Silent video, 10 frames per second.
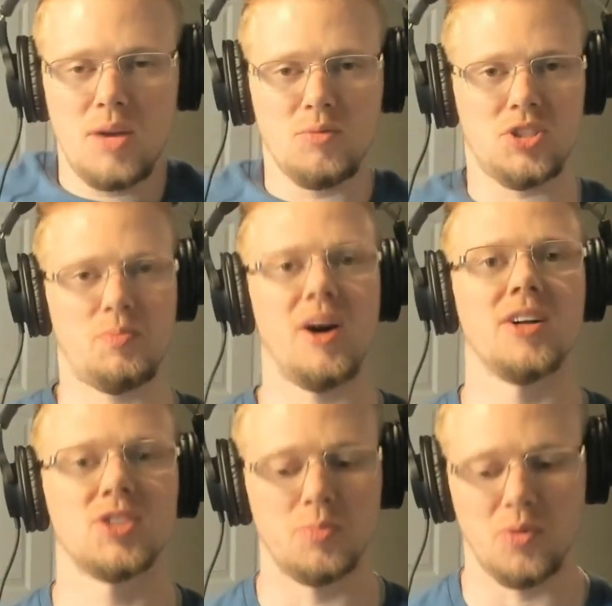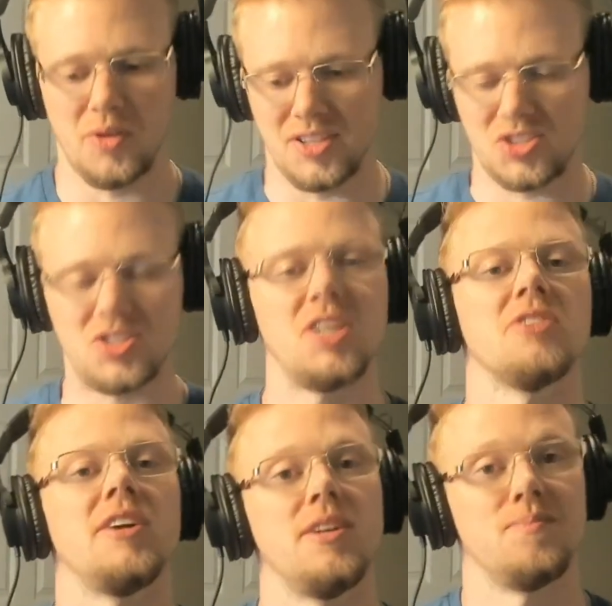responsible and
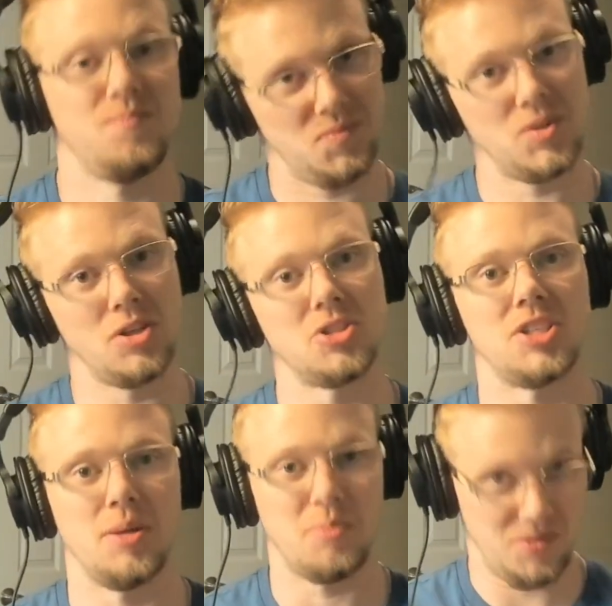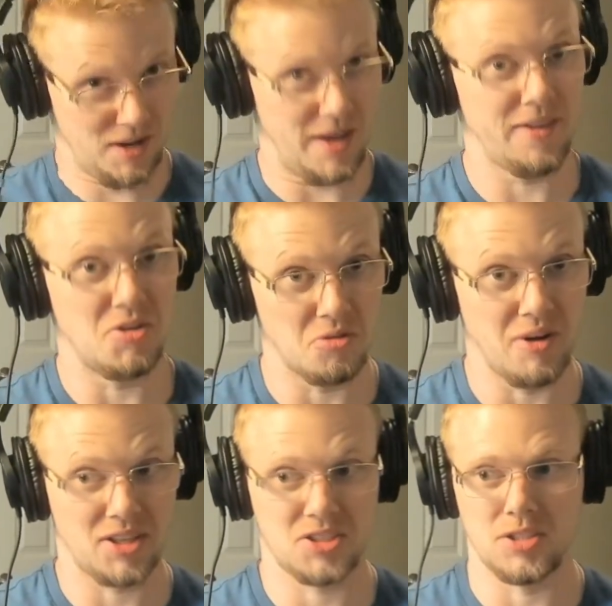steering your ship in the
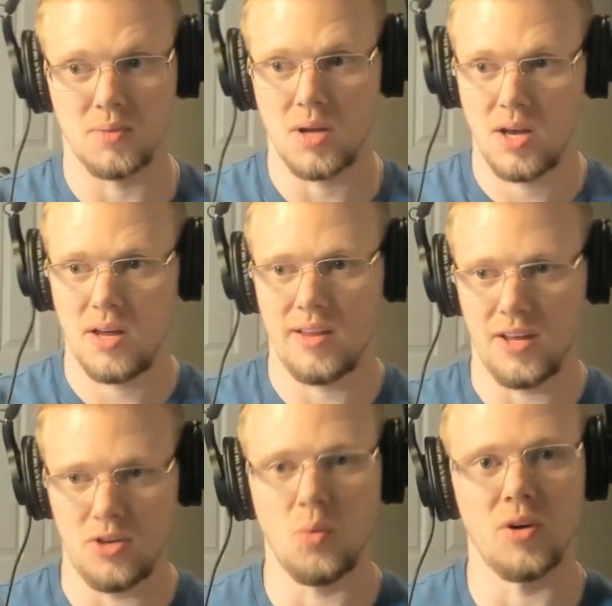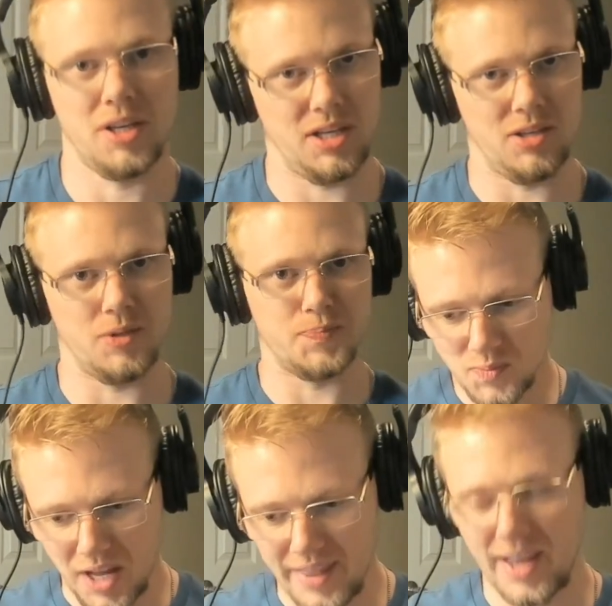direction that you want to go.
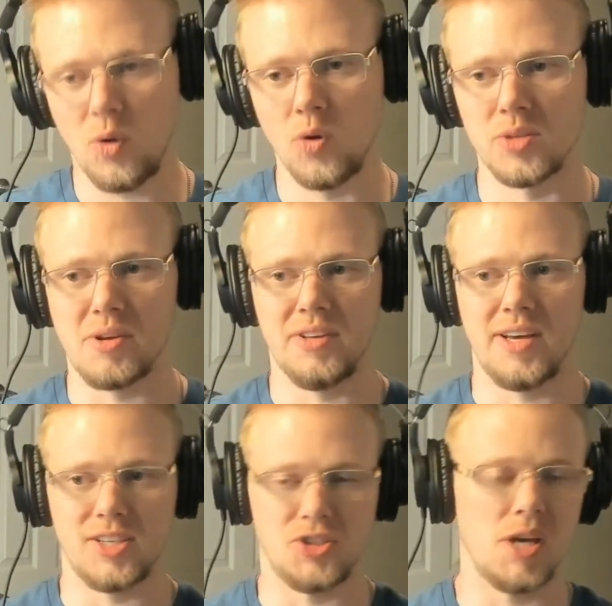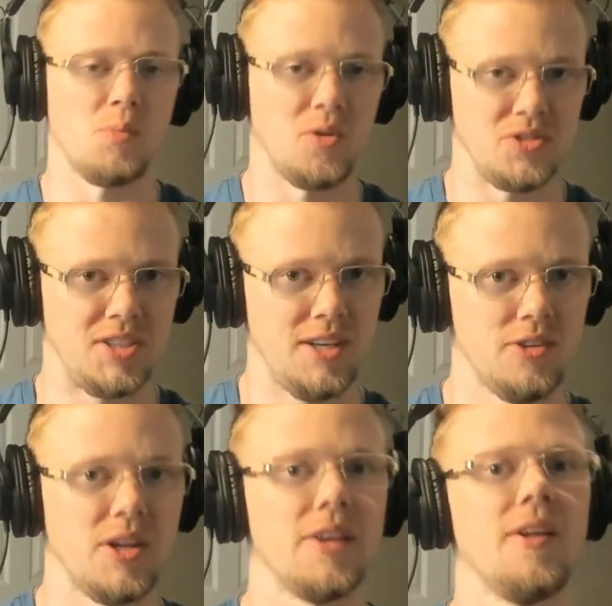And that ultimately, as you get more
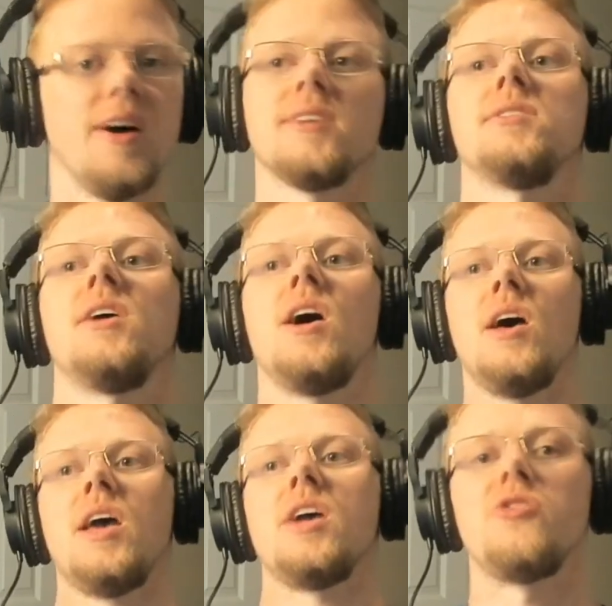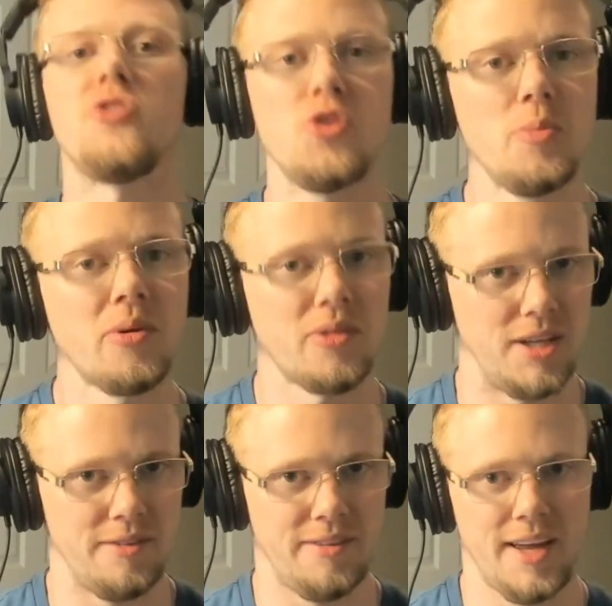skilled, unlocks a new
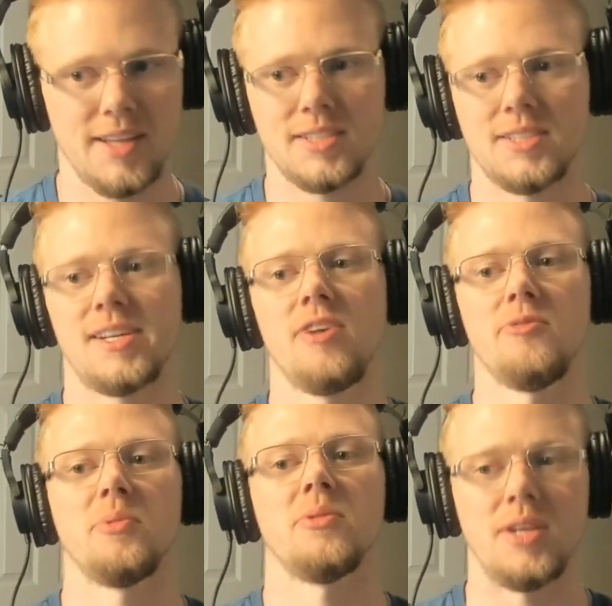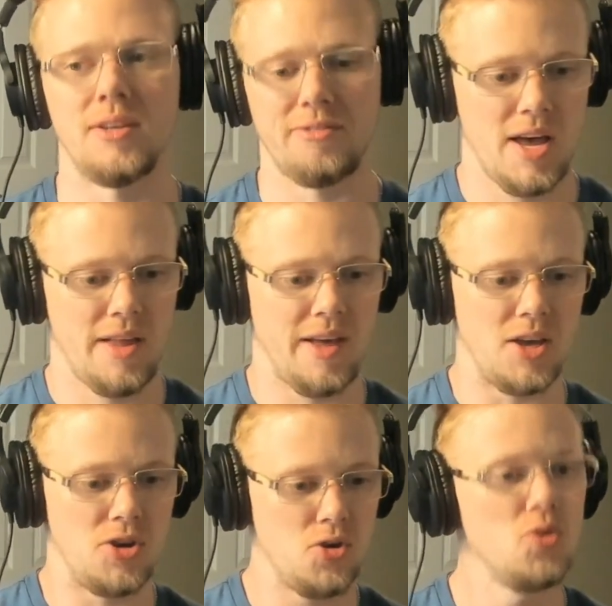belief, that is self-belief, that
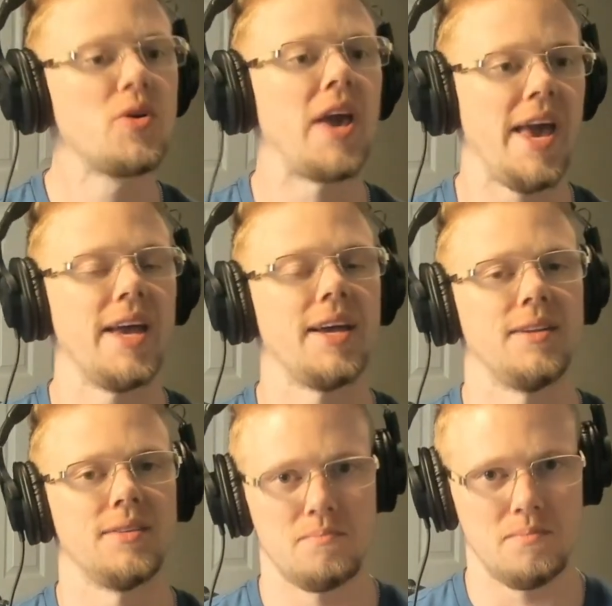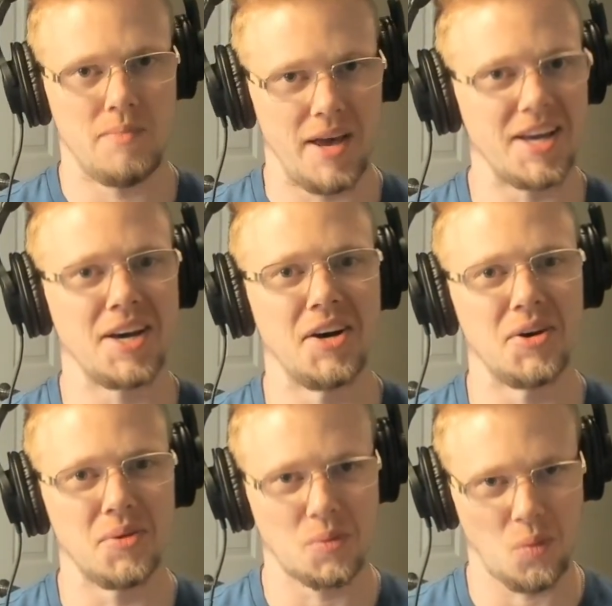you can make it
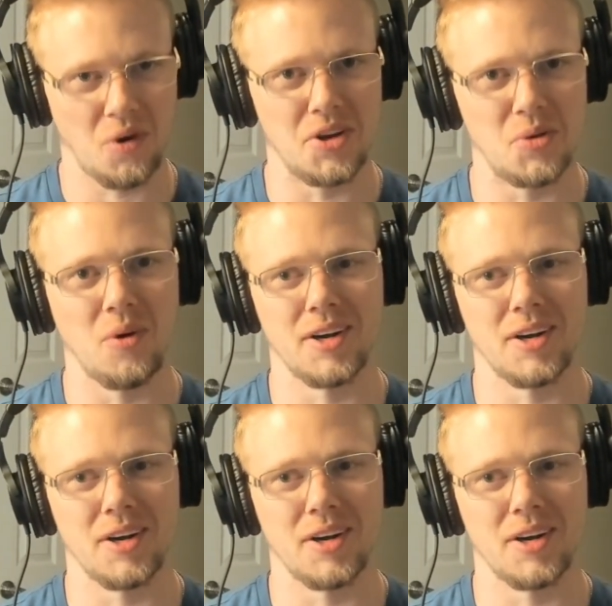go where you want to